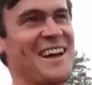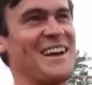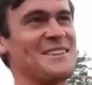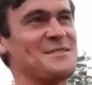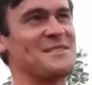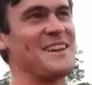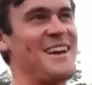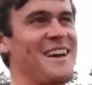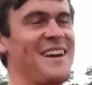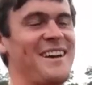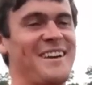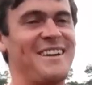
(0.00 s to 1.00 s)
I guess
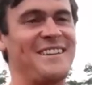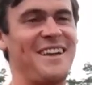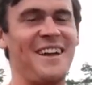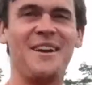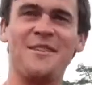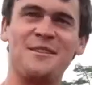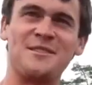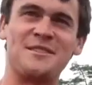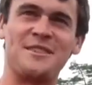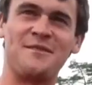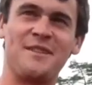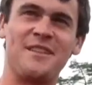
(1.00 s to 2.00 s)
uh, I don't know.
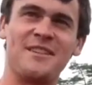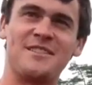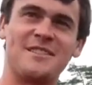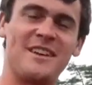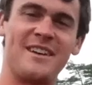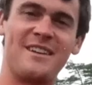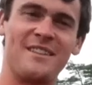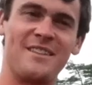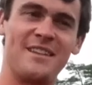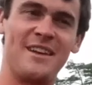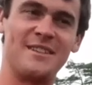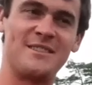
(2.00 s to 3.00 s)
There's like
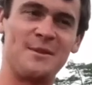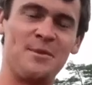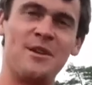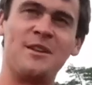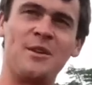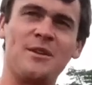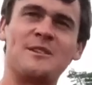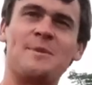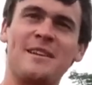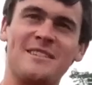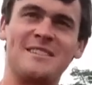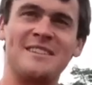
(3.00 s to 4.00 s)
it's the bird you don't
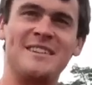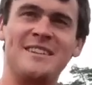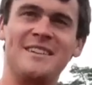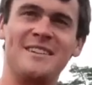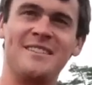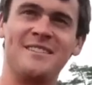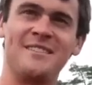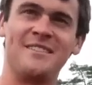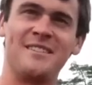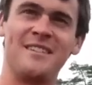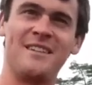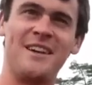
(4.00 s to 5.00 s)
expect to see.
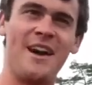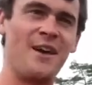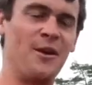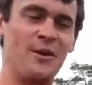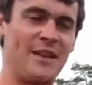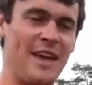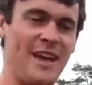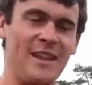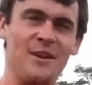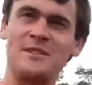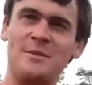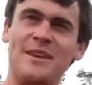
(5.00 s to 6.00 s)
I don't know in Canada. They
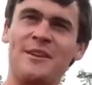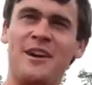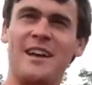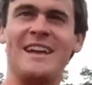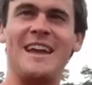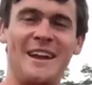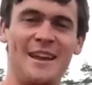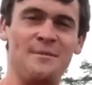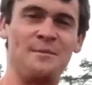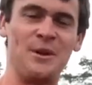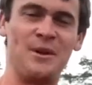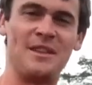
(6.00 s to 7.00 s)
don't seem like a very Canadian
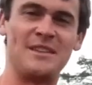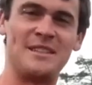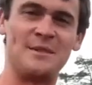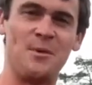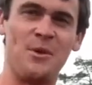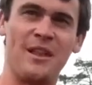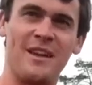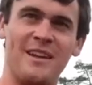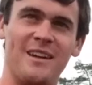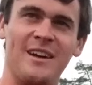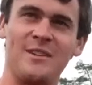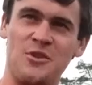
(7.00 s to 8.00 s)
bird. They seem more like
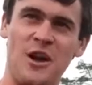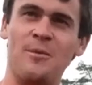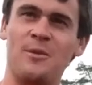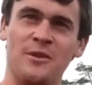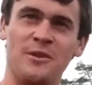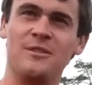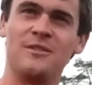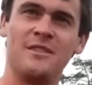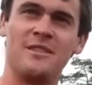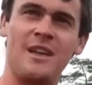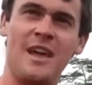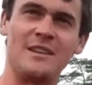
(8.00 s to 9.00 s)
a, a tropical
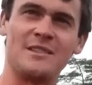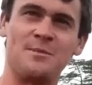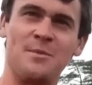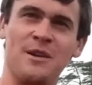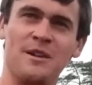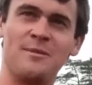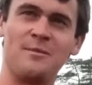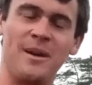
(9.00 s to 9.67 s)
esque bird.